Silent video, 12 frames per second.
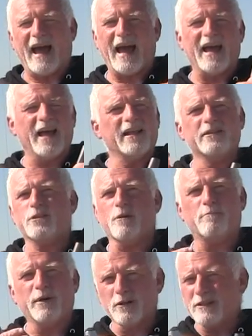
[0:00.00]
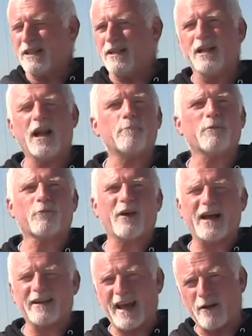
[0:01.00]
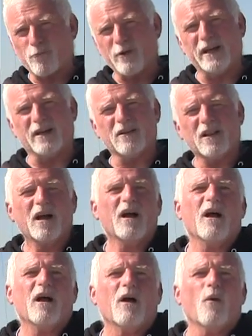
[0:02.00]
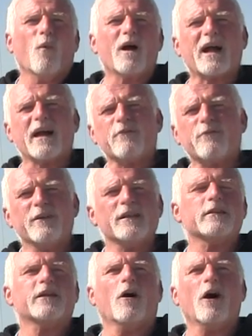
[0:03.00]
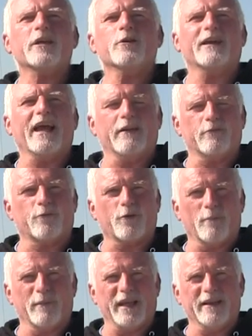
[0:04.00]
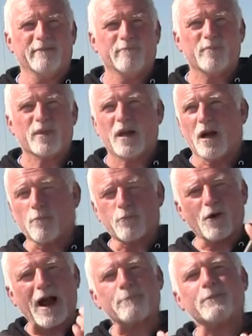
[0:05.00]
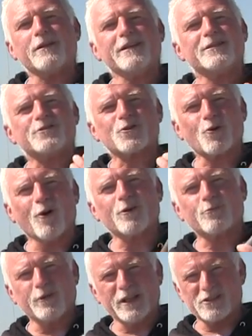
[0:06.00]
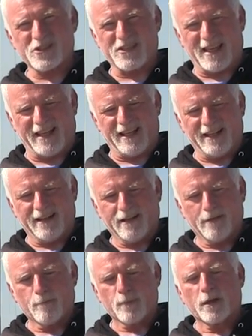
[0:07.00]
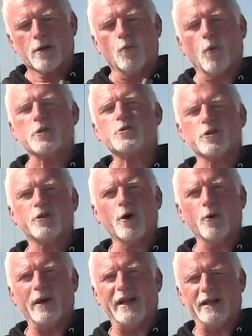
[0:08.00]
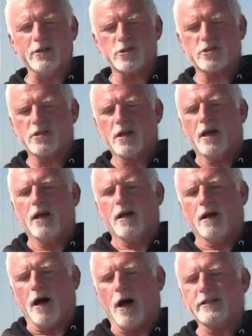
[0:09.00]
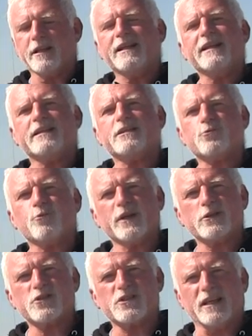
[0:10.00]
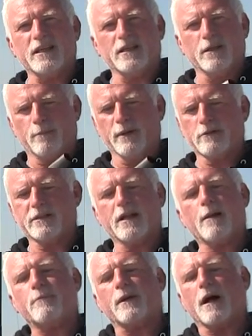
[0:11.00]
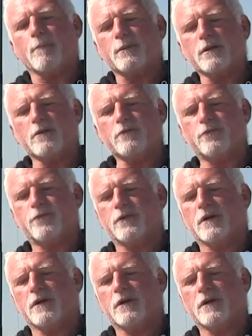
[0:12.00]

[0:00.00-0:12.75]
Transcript: and you're building it up around that reel. What kind of feeling are you getting from it? A properly installed reel seat, what you're doing is, underneath this reel seat, you're building up a couple of